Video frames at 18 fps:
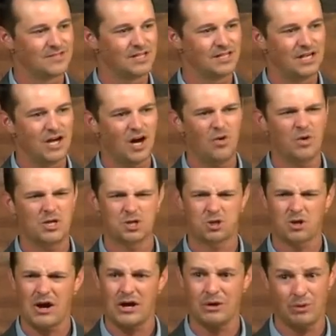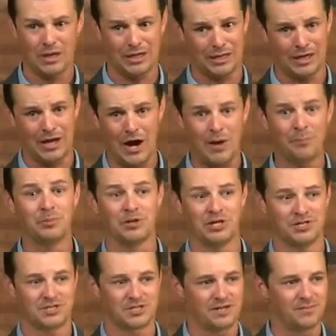to go and try to
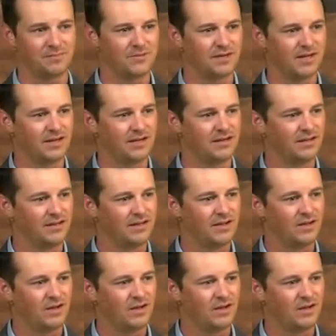accomplish something,